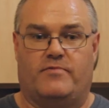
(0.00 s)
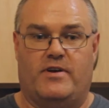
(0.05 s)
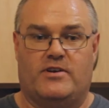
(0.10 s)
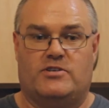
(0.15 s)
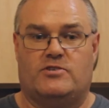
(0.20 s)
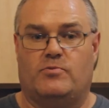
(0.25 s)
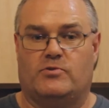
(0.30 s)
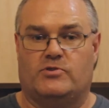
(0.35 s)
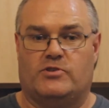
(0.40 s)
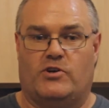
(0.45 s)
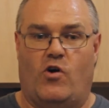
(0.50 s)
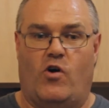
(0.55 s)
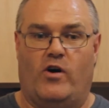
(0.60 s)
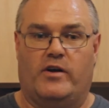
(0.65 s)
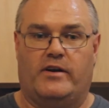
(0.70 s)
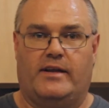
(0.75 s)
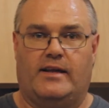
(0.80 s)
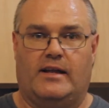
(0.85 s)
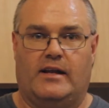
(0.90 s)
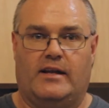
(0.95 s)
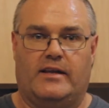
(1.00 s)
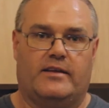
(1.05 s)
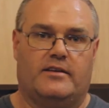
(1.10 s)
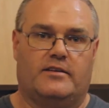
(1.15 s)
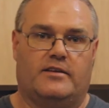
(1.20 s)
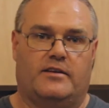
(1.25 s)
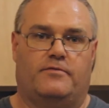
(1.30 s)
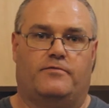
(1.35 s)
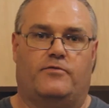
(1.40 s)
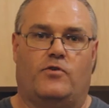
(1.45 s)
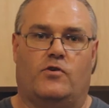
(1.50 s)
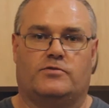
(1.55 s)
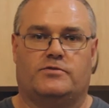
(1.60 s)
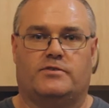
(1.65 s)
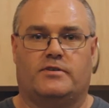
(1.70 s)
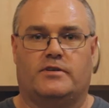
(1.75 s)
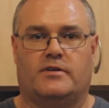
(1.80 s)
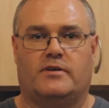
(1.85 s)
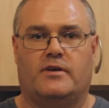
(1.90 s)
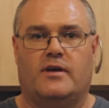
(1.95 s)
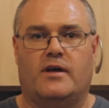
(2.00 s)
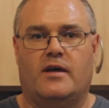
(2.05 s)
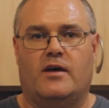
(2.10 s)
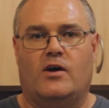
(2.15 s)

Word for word: vegetables that are ideally defrosted,